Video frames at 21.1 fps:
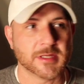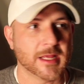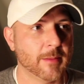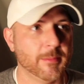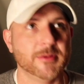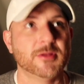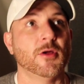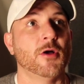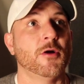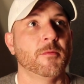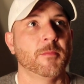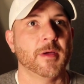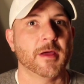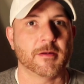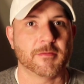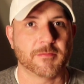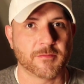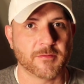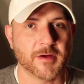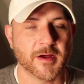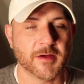I've been talking about
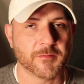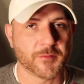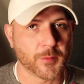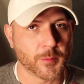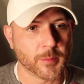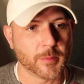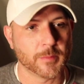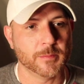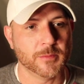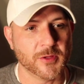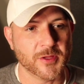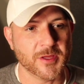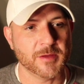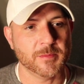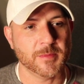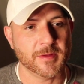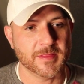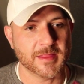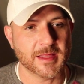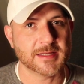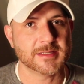it forever, but believe
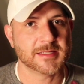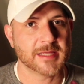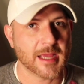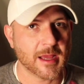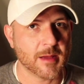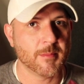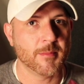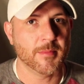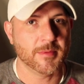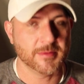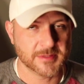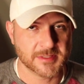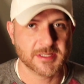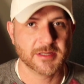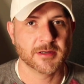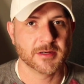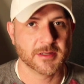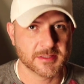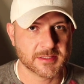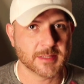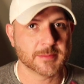me, that's how
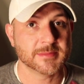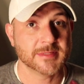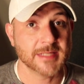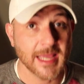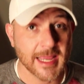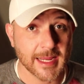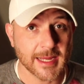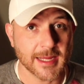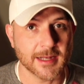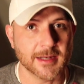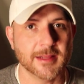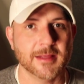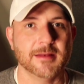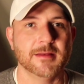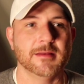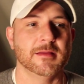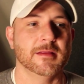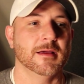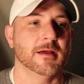serious I'm taking it.